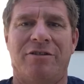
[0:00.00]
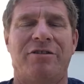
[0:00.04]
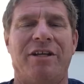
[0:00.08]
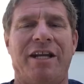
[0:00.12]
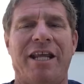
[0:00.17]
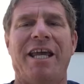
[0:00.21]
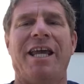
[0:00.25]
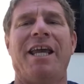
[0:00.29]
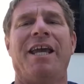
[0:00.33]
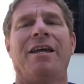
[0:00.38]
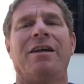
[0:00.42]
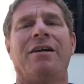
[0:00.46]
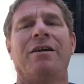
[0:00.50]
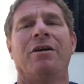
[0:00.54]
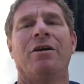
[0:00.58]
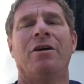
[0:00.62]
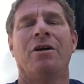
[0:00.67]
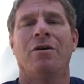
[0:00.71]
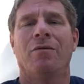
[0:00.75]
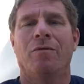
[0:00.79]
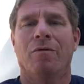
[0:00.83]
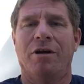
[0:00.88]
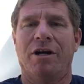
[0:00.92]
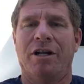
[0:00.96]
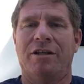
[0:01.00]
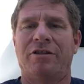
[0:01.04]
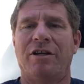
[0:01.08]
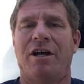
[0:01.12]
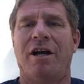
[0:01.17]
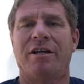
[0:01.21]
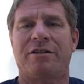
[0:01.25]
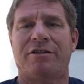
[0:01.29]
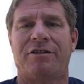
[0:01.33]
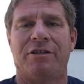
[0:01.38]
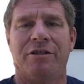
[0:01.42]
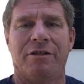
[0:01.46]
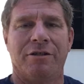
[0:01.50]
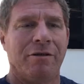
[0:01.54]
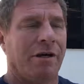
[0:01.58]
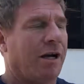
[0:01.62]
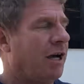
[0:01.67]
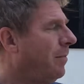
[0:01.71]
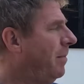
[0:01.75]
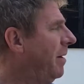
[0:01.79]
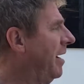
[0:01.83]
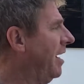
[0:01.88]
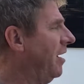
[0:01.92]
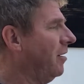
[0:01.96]
Today we're going to talk to you
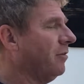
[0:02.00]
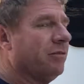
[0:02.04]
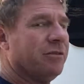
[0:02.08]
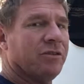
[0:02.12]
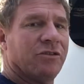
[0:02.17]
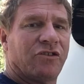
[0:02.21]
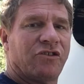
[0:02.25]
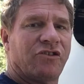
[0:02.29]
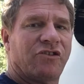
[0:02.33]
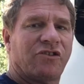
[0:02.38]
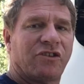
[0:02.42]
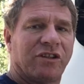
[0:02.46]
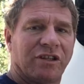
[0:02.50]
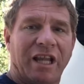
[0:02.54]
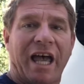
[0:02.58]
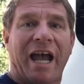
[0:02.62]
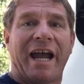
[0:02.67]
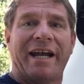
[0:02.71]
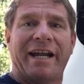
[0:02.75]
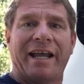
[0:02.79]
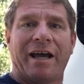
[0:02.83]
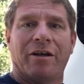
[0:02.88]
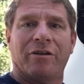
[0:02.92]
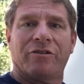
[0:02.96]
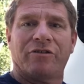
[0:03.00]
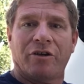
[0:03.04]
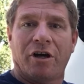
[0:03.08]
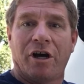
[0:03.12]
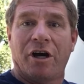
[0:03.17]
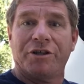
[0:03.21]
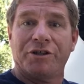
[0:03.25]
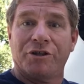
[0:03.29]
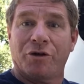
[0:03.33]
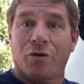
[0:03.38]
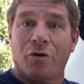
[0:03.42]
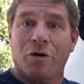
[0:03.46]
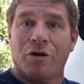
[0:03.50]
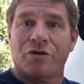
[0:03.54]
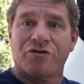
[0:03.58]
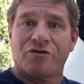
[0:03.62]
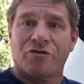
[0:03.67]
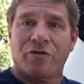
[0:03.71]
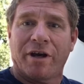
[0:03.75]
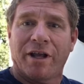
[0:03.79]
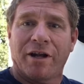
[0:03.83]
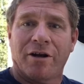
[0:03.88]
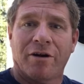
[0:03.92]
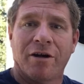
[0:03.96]
about slide outs on your horse
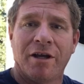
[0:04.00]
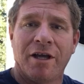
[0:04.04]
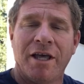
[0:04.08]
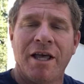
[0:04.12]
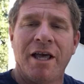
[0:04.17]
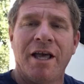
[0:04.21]
trailer.